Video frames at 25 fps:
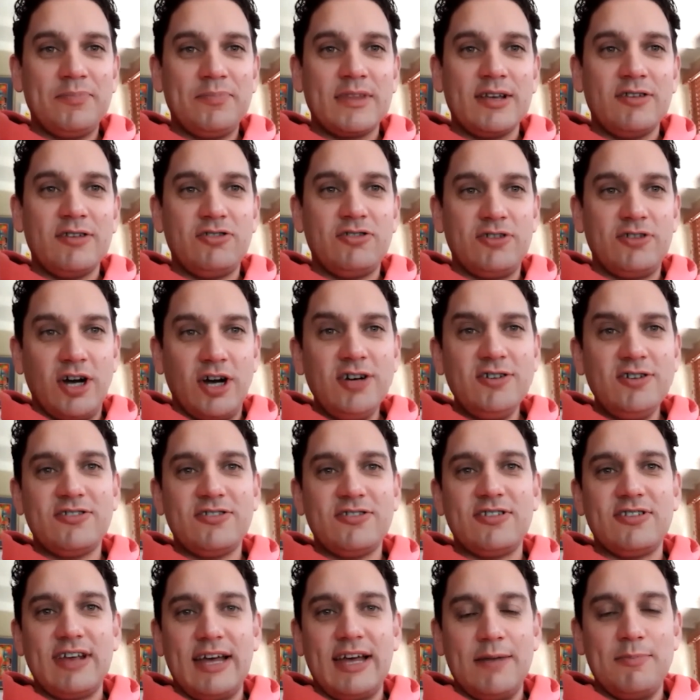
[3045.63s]

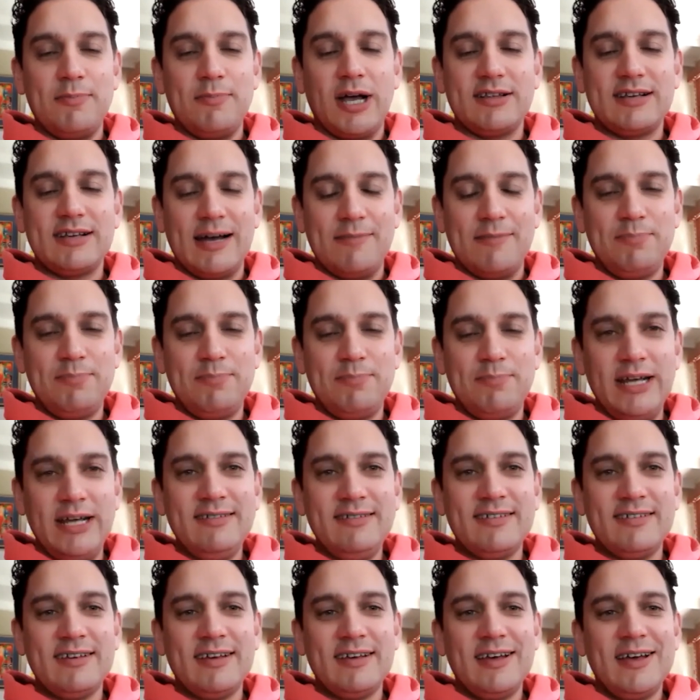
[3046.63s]
stocks and about
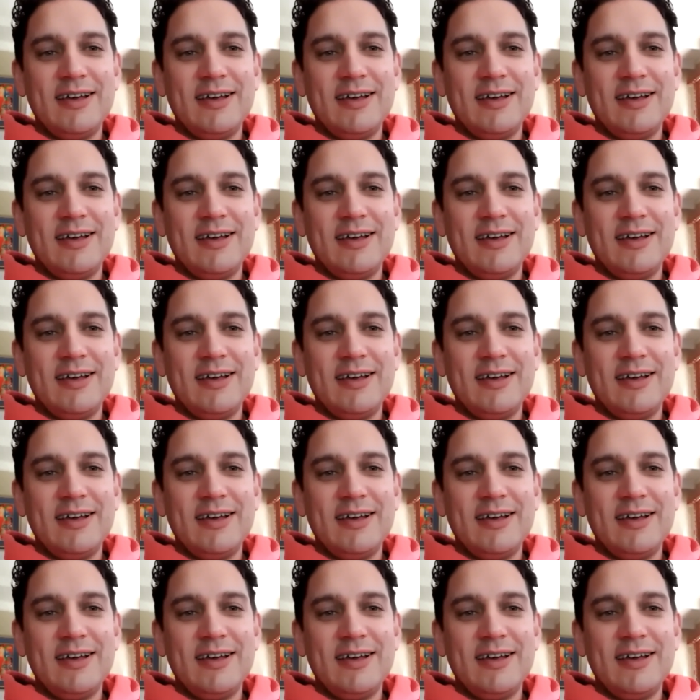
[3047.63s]
companies,